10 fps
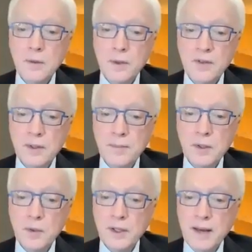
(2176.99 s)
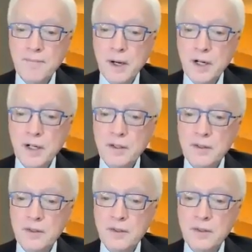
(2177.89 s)
Recently been told I have
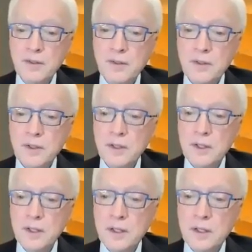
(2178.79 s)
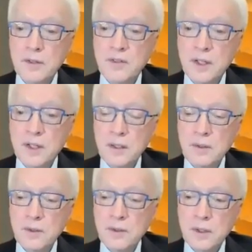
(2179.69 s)
Parkinson's
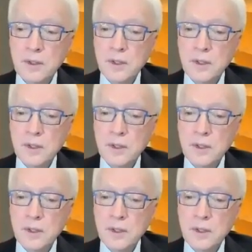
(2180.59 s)
disease.